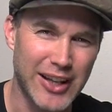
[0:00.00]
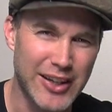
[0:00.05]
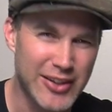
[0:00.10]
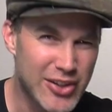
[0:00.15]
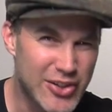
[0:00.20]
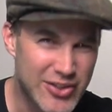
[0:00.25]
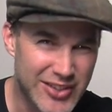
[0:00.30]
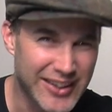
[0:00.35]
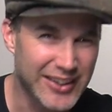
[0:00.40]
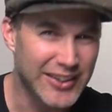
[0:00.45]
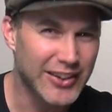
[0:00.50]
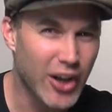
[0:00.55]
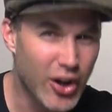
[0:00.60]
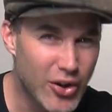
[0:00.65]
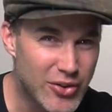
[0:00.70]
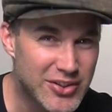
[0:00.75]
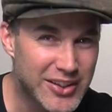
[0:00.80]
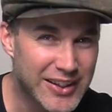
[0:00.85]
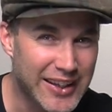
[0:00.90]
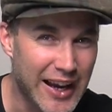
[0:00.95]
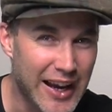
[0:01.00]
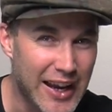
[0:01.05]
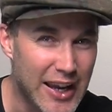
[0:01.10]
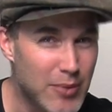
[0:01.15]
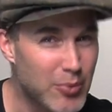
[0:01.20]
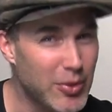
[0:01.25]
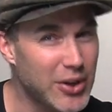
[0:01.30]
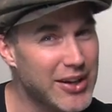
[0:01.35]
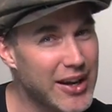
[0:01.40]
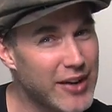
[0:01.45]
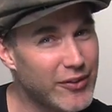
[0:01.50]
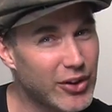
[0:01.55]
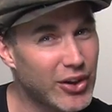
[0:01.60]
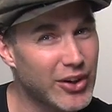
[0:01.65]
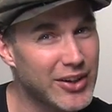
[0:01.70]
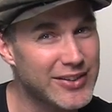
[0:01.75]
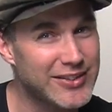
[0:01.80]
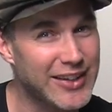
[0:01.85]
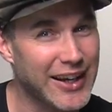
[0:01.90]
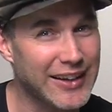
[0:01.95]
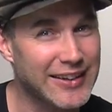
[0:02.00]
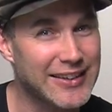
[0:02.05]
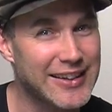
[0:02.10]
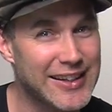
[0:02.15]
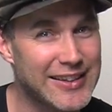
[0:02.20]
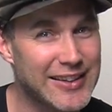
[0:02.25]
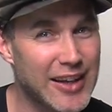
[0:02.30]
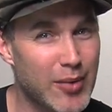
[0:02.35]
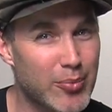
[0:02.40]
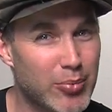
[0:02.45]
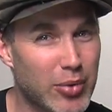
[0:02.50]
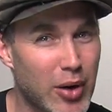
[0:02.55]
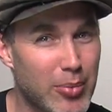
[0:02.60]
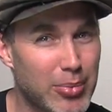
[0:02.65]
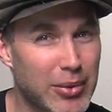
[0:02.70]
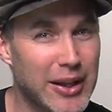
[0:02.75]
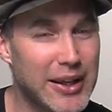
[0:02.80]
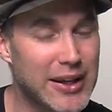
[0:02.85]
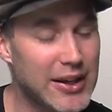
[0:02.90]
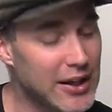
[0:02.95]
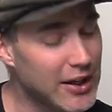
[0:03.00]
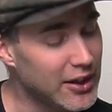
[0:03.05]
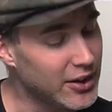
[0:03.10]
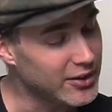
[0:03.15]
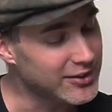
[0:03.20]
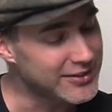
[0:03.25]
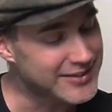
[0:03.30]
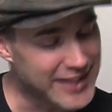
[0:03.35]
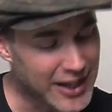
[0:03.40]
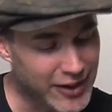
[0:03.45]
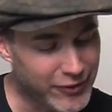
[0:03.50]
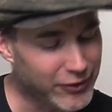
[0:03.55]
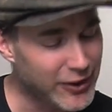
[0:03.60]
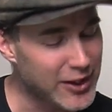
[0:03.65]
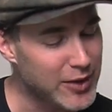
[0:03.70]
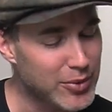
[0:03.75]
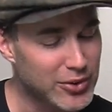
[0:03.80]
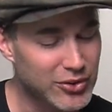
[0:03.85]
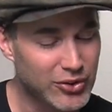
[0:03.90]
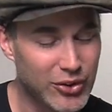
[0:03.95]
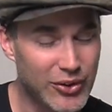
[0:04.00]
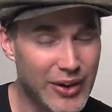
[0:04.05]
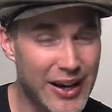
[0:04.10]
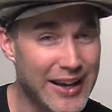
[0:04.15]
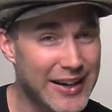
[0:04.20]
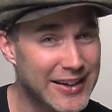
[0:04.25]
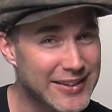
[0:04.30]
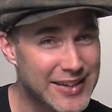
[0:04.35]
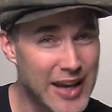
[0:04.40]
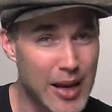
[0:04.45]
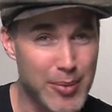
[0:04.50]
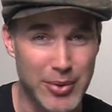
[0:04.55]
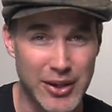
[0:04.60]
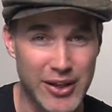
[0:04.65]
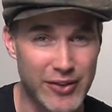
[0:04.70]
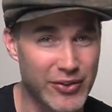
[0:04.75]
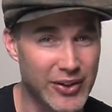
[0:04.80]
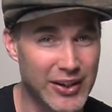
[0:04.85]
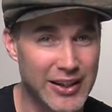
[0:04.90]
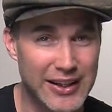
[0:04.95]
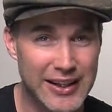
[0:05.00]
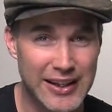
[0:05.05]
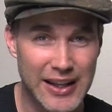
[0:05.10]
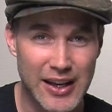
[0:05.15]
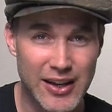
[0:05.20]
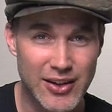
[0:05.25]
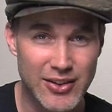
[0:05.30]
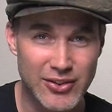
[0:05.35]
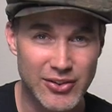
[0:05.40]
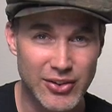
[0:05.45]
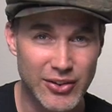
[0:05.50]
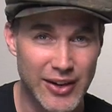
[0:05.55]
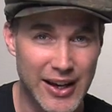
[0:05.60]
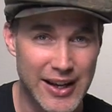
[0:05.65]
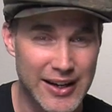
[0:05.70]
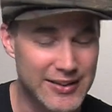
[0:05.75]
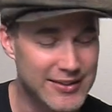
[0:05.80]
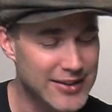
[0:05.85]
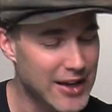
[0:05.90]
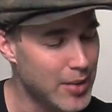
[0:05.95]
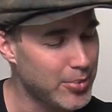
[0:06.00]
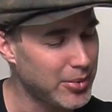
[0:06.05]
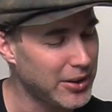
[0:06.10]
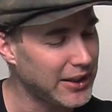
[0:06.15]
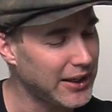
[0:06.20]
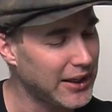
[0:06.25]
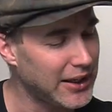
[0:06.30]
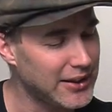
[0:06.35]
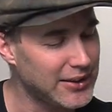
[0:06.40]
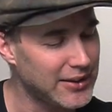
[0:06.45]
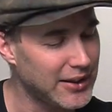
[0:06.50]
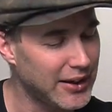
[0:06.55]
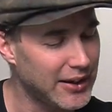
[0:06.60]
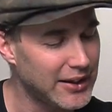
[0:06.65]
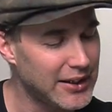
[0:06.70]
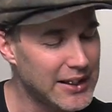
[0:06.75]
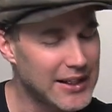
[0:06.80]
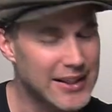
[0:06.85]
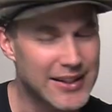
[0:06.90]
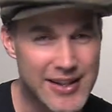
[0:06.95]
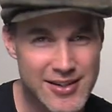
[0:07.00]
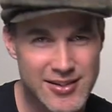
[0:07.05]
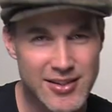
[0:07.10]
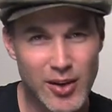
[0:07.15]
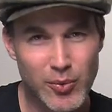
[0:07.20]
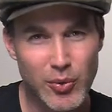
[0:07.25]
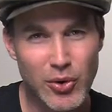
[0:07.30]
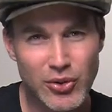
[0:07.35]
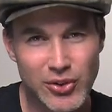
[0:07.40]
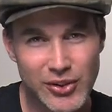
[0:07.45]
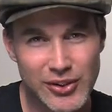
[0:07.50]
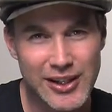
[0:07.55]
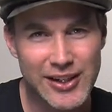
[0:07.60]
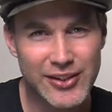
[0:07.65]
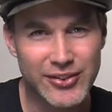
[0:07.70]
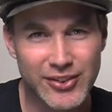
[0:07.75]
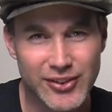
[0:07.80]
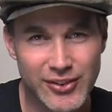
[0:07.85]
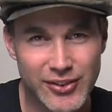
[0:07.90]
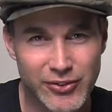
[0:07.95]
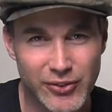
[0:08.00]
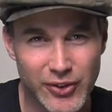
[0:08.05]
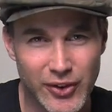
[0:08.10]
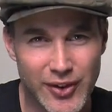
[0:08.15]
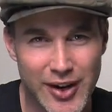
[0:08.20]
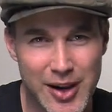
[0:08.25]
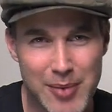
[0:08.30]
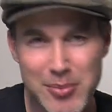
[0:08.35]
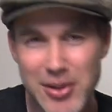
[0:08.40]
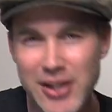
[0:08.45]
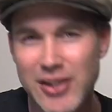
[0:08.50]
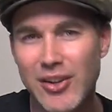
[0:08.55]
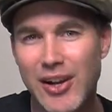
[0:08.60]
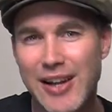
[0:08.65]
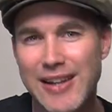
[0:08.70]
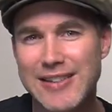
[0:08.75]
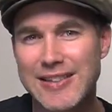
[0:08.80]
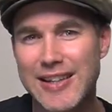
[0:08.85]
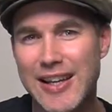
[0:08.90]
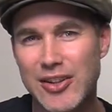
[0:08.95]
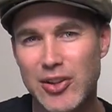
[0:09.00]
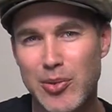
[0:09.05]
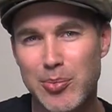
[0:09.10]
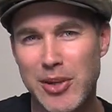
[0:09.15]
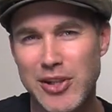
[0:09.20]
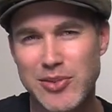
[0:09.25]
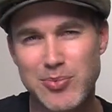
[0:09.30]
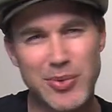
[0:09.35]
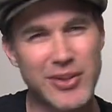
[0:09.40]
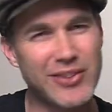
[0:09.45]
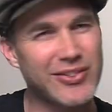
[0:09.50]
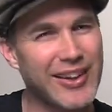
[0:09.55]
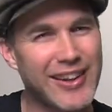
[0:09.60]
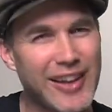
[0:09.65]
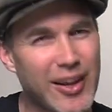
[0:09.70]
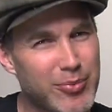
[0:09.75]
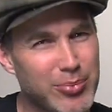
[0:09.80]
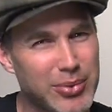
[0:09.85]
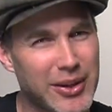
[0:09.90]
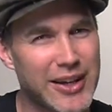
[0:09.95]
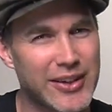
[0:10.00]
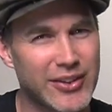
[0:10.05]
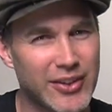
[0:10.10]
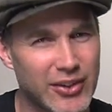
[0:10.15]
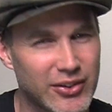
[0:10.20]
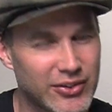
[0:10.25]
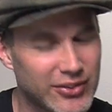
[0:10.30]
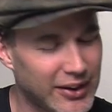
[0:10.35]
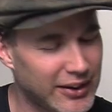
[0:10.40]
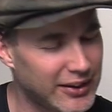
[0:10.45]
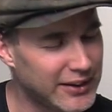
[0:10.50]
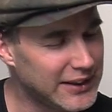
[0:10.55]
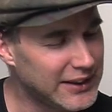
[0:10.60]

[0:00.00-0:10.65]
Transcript: like using loads of gain when you haven't got your technique down properly, definitely with two-handed tapping, if you're going to get into two-handed tapping. And yes, I will do lessons for Midnight and Day at the Beach, because I love playing those